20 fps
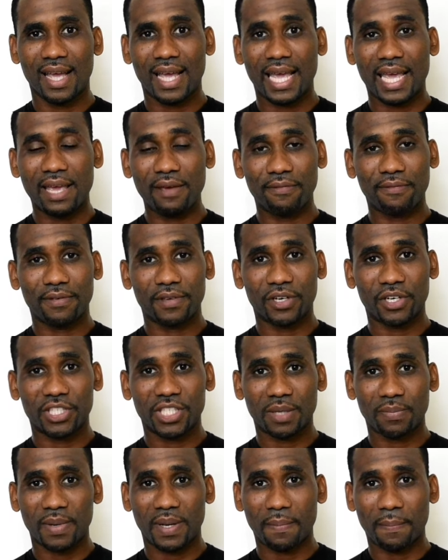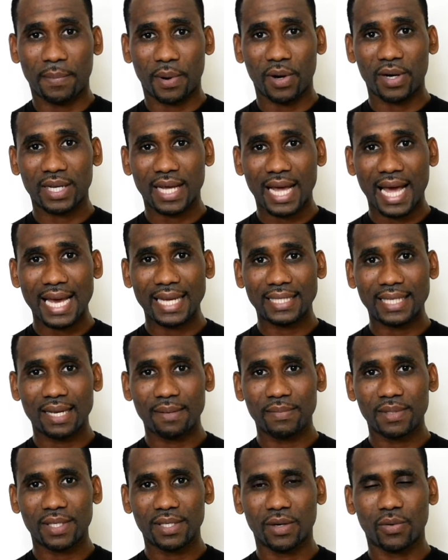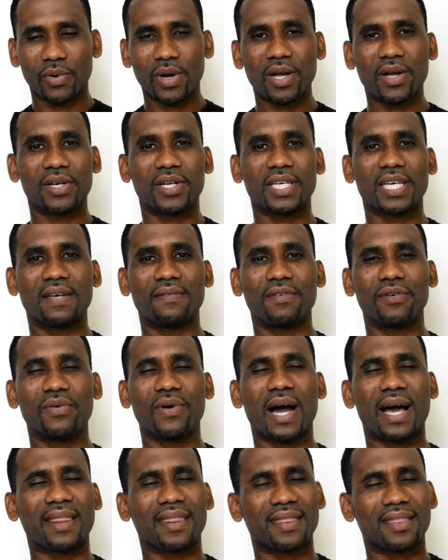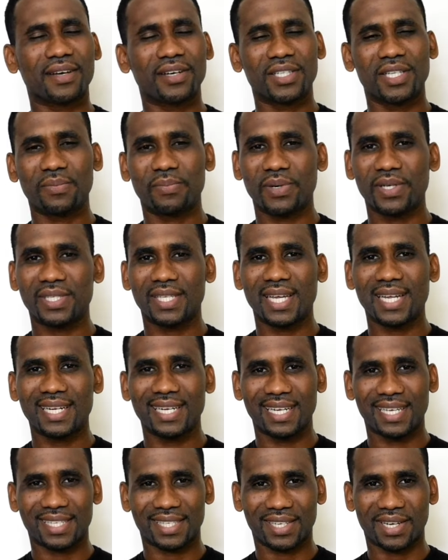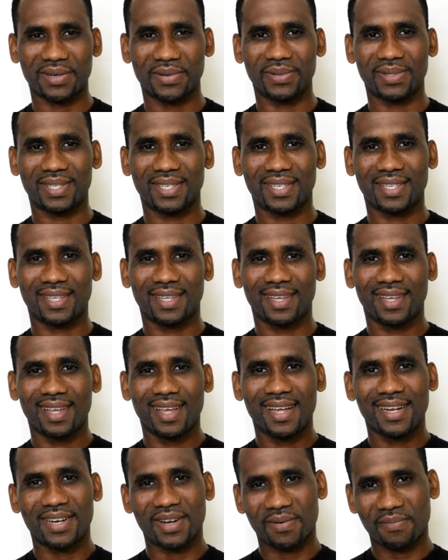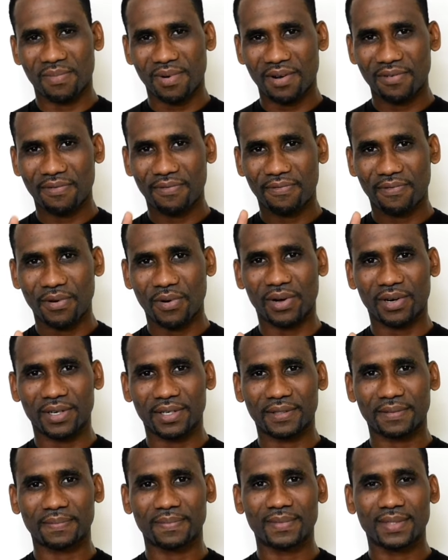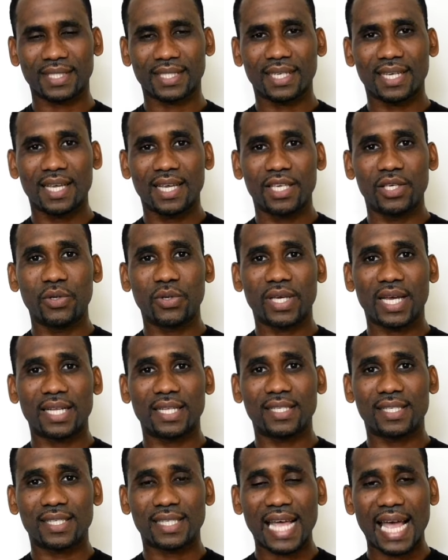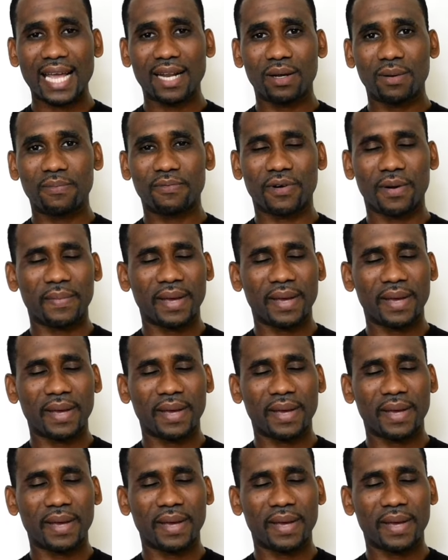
If you're shipping bulk items, we're going to give you a thirty percent discount. Number four, you can sign up from